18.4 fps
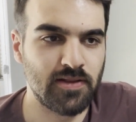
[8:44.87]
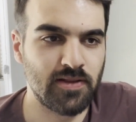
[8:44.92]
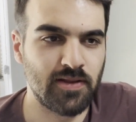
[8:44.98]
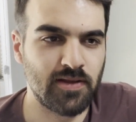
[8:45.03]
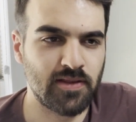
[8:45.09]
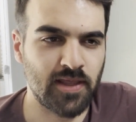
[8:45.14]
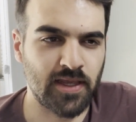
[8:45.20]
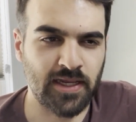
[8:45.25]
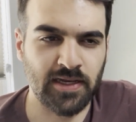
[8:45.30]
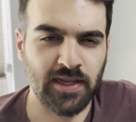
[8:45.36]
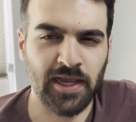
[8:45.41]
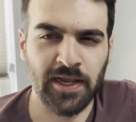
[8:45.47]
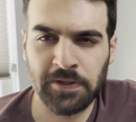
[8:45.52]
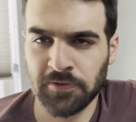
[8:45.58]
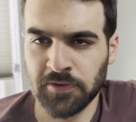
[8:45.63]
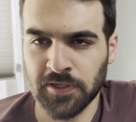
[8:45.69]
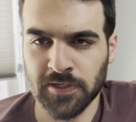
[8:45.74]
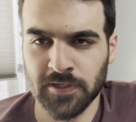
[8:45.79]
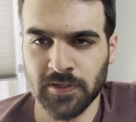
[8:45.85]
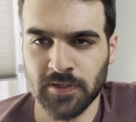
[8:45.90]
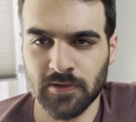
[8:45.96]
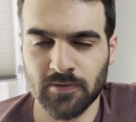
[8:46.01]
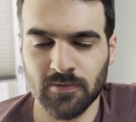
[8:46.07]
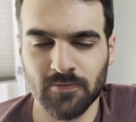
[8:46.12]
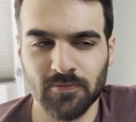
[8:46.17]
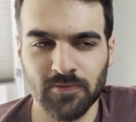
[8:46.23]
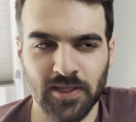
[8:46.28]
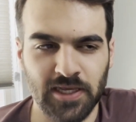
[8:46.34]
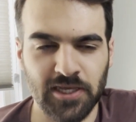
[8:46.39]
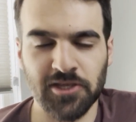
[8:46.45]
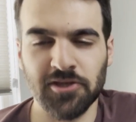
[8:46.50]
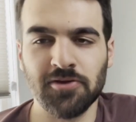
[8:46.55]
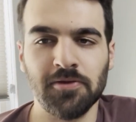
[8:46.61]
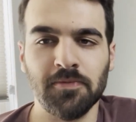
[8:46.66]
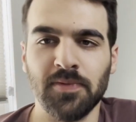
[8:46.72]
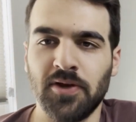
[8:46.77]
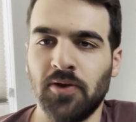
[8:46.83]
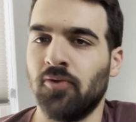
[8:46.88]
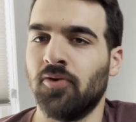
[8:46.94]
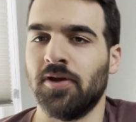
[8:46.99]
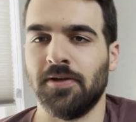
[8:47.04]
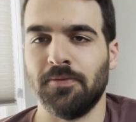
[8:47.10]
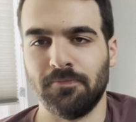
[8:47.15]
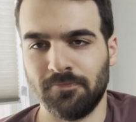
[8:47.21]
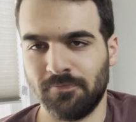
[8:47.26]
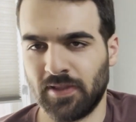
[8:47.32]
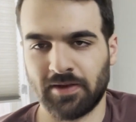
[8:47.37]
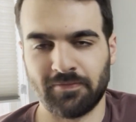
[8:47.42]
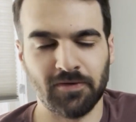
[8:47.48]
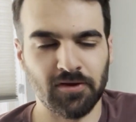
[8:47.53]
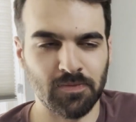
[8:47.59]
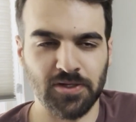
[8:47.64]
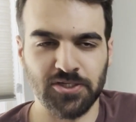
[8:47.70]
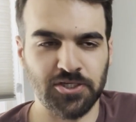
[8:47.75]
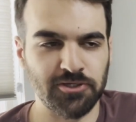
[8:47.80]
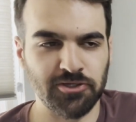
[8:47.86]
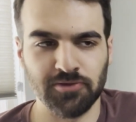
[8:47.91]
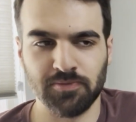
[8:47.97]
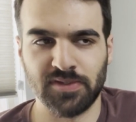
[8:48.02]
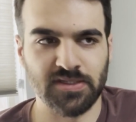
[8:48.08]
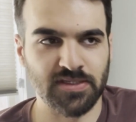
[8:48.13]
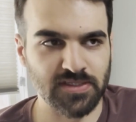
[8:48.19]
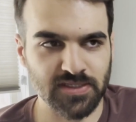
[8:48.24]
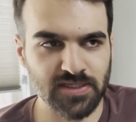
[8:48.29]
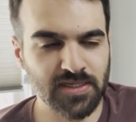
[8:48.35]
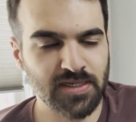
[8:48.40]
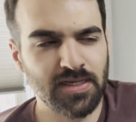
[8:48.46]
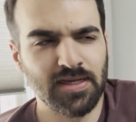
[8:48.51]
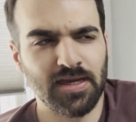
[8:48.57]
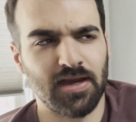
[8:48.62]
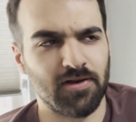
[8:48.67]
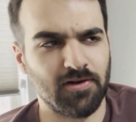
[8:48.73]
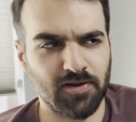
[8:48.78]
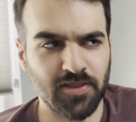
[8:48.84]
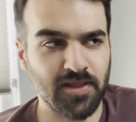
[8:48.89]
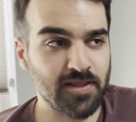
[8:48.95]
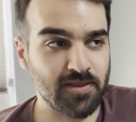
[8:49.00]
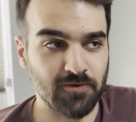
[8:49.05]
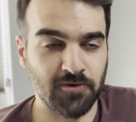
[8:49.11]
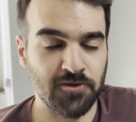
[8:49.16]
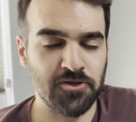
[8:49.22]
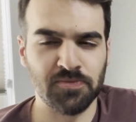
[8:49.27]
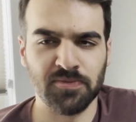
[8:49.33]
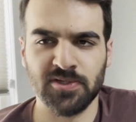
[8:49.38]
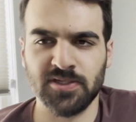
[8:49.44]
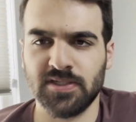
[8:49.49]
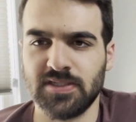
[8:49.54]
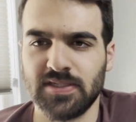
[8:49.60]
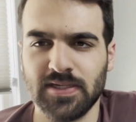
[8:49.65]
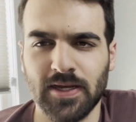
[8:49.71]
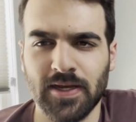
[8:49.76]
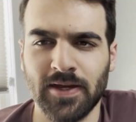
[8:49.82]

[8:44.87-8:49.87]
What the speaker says: like an alien, like a humanoid, like very much humans, or I think they're humans,